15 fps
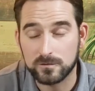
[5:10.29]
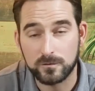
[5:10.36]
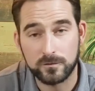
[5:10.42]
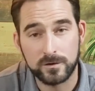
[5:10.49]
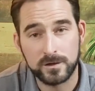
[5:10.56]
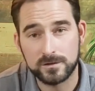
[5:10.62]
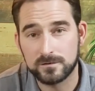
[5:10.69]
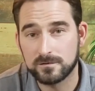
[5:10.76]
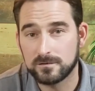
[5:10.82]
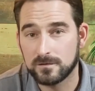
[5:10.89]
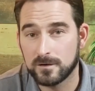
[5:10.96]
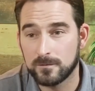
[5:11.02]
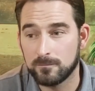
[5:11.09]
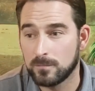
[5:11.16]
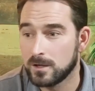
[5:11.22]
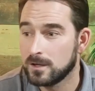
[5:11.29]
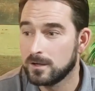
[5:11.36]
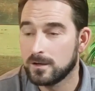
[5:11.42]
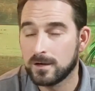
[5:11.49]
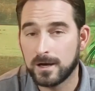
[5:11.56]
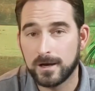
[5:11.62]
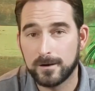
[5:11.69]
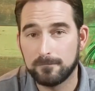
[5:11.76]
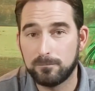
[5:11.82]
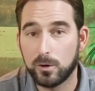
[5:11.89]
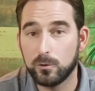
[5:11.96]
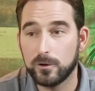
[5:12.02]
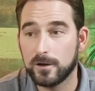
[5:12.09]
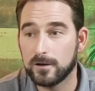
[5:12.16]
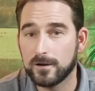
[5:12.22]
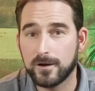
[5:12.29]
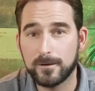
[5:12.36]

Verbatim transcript: So they're not just some uh, podunk